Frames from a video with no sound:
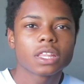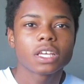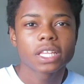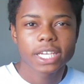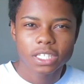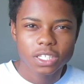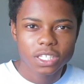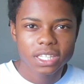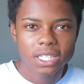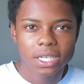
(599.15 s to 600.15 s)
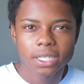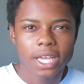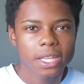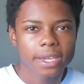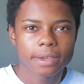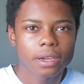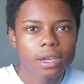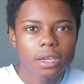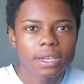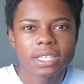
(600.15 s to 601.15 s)
the like thing that like
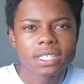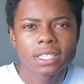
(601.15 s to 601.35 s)
is